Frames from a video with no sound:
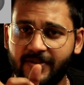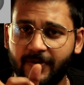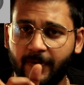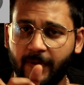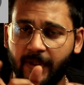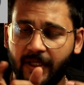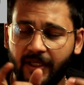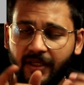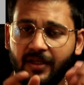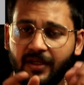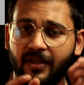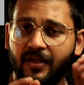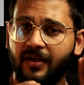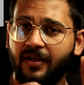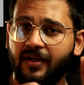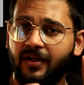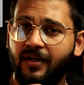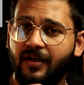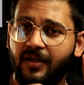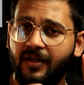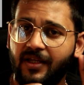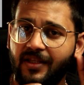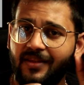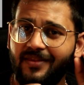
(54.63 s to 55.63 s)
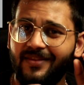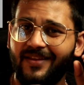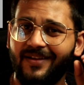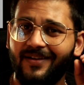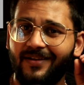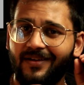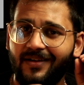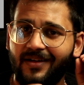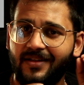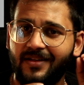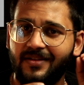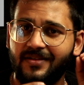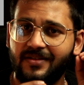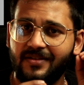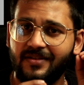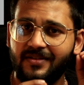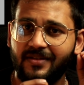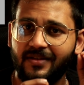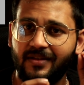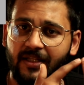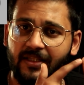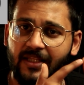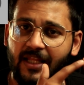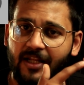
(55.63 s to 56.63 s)
Okay, in that
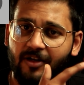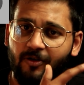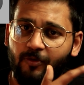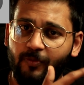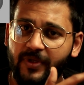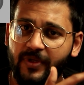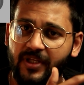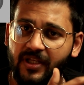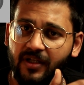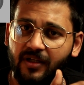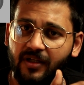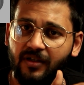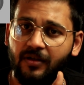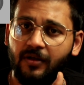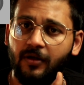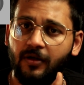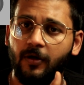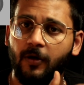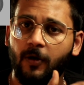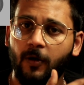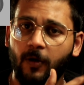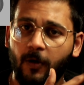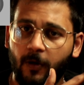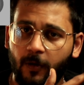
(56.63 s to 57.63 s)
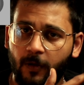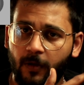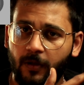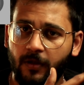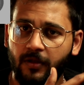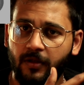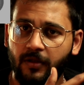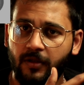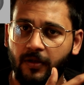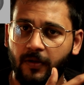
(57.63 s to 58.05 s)
lens there will be a hole.